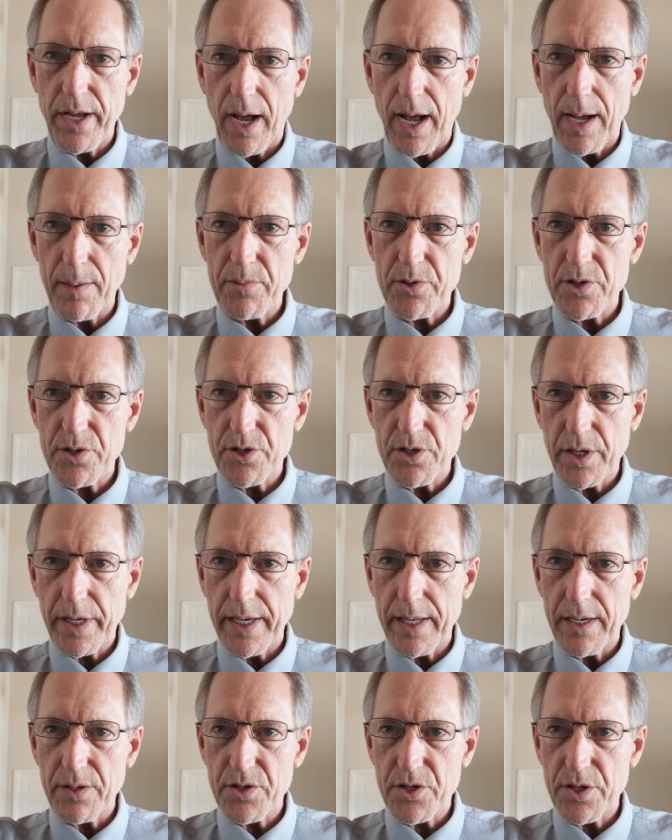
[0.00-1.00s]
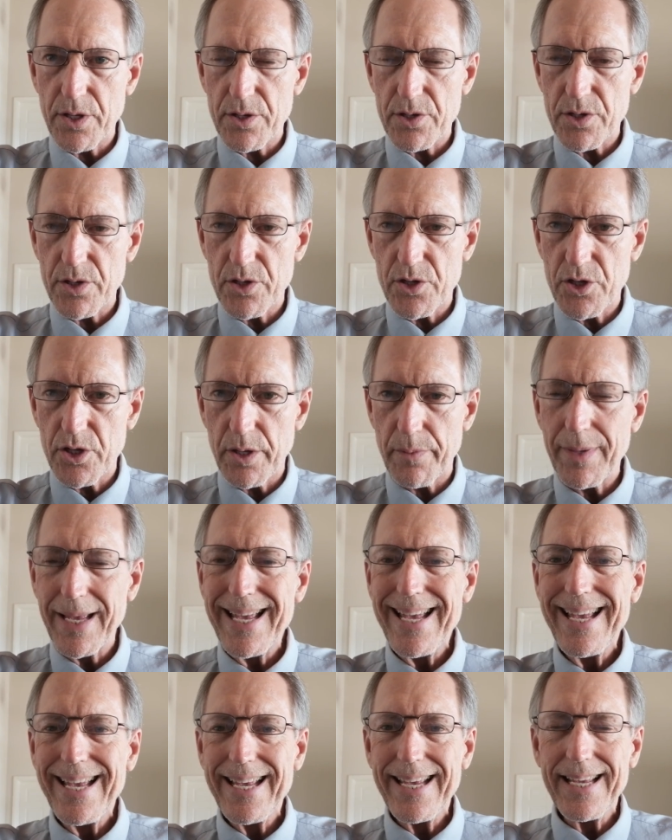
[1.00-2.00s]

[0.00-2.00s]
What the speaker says: options of getting citizenship